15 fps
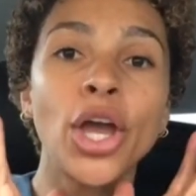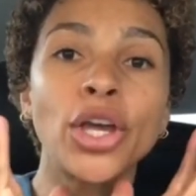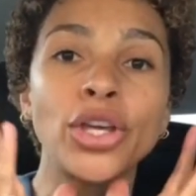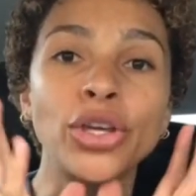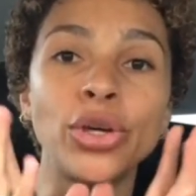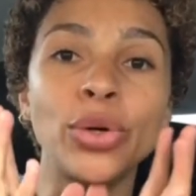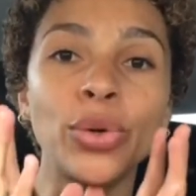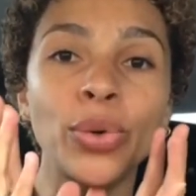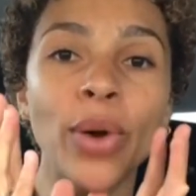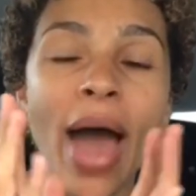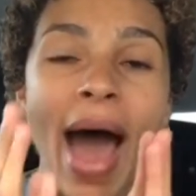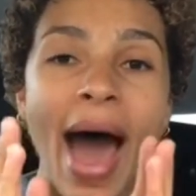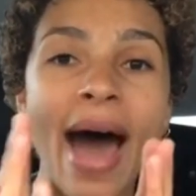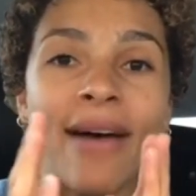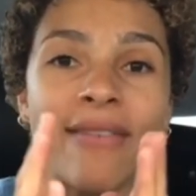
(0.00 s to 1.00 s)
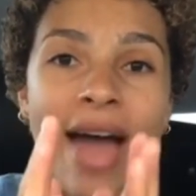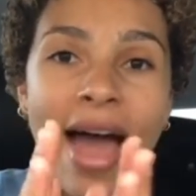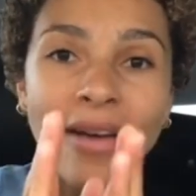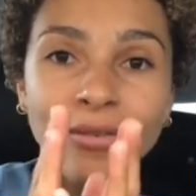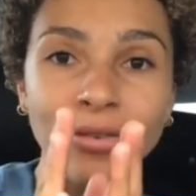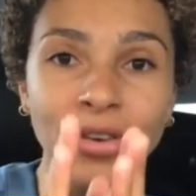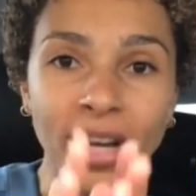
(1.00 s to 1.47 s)
you have
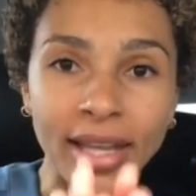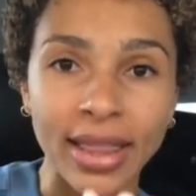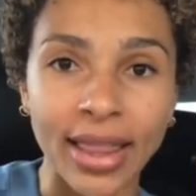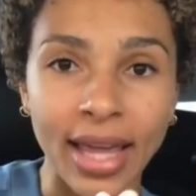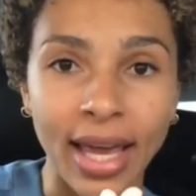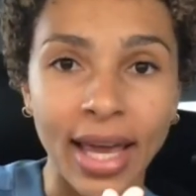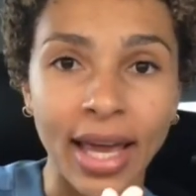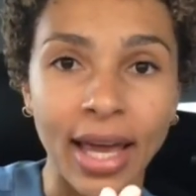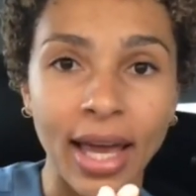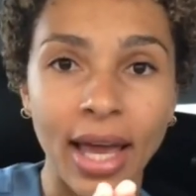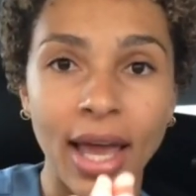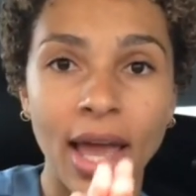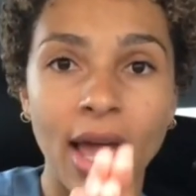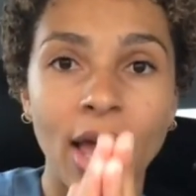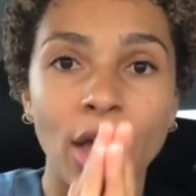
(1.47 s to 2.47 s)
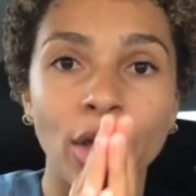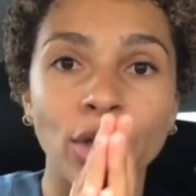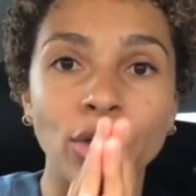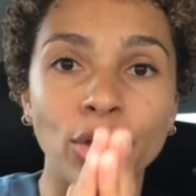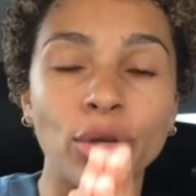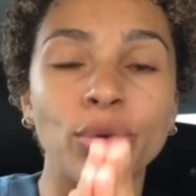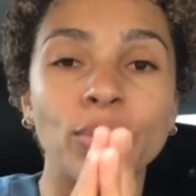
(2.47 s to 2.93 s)
everything
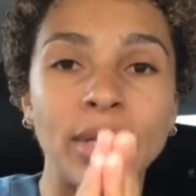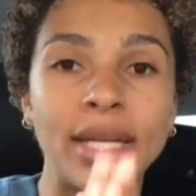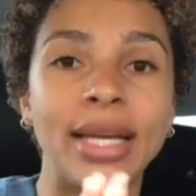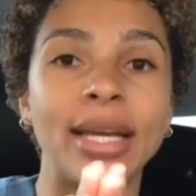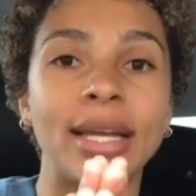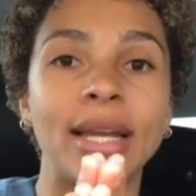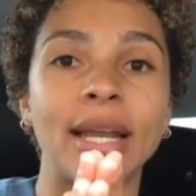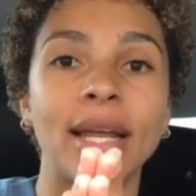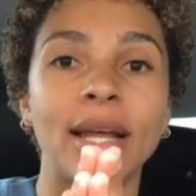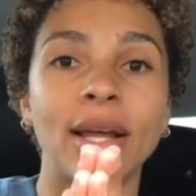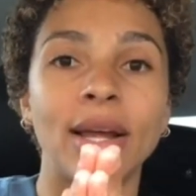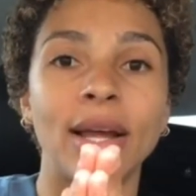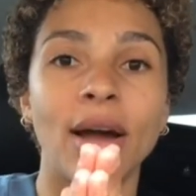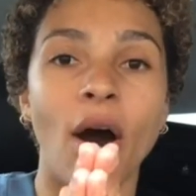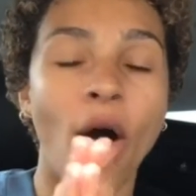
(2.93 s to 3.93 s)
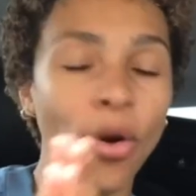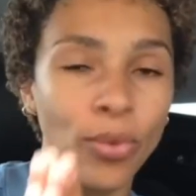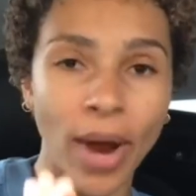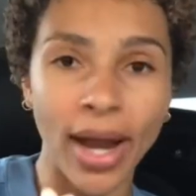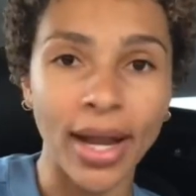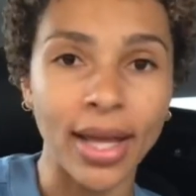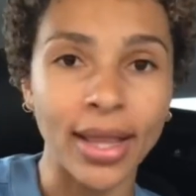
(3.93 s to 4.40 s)
you need
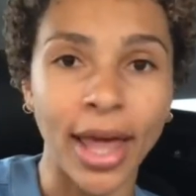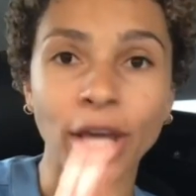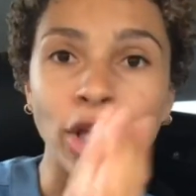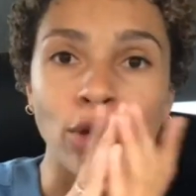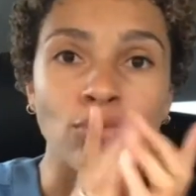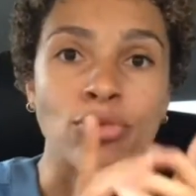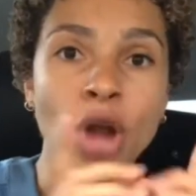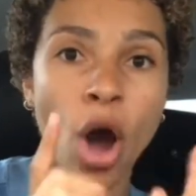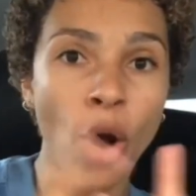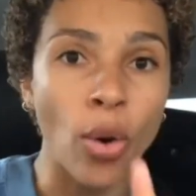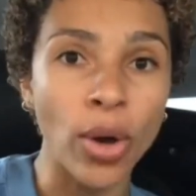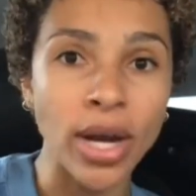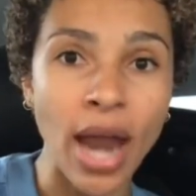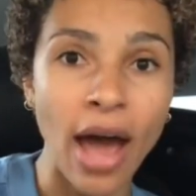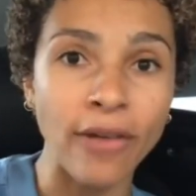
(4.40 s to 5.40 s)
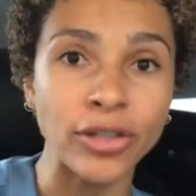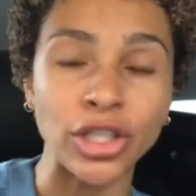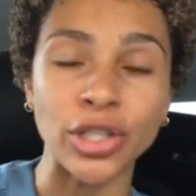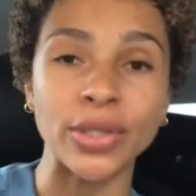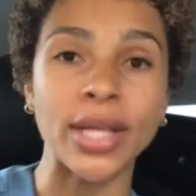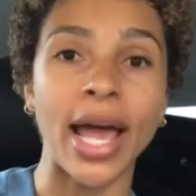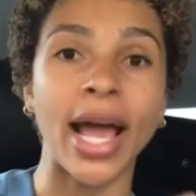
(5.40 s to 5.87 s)
already. Like, you know enough.
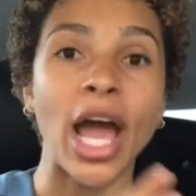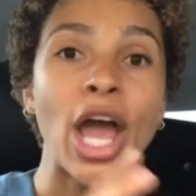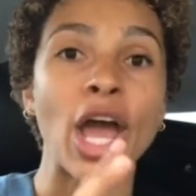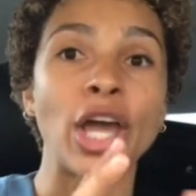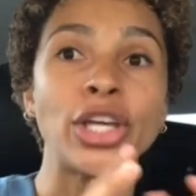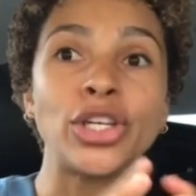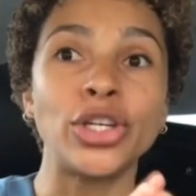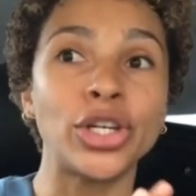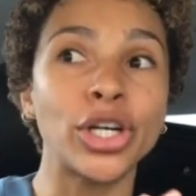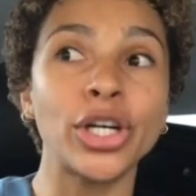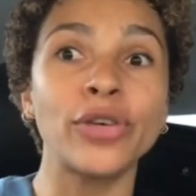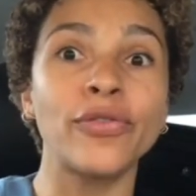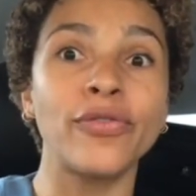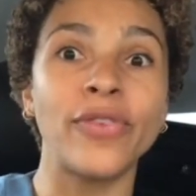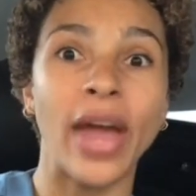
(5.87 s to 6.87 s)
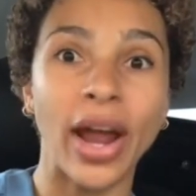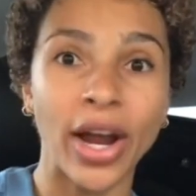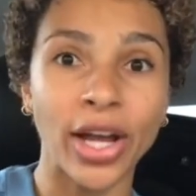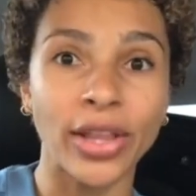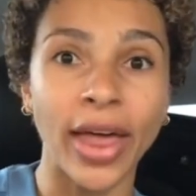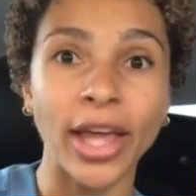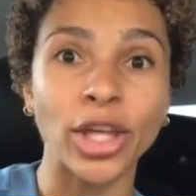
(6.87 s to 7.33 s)
She's like, you're
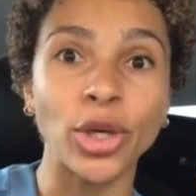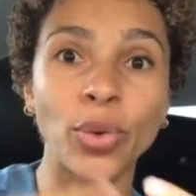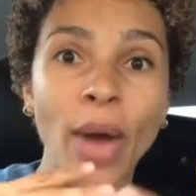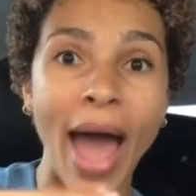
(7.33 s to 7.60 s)
very, like, you